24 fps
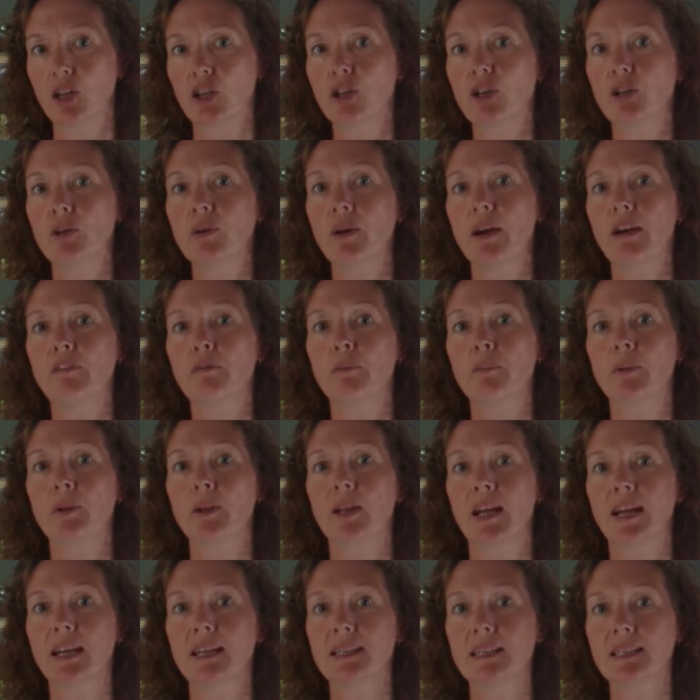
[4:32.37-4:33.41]
you have
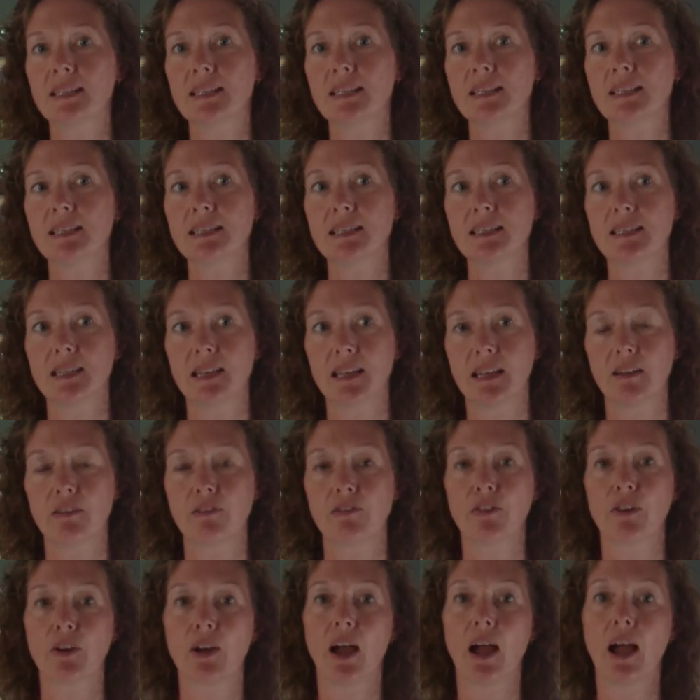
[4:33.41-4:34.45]
planted the seed
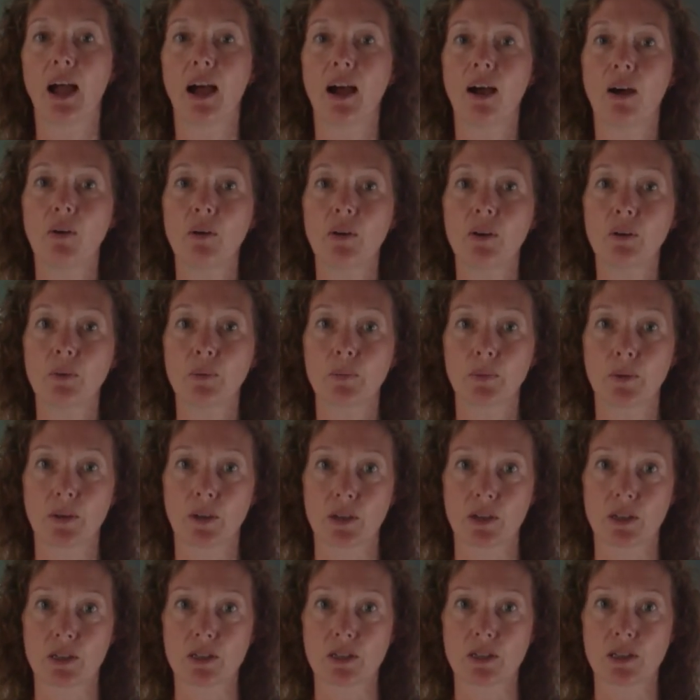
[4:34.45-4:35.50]
for how it
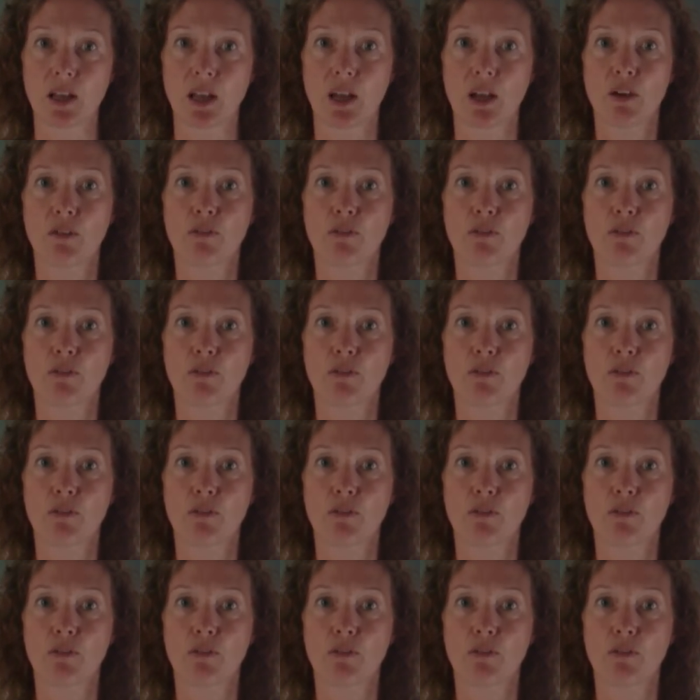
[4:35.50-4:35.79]
works,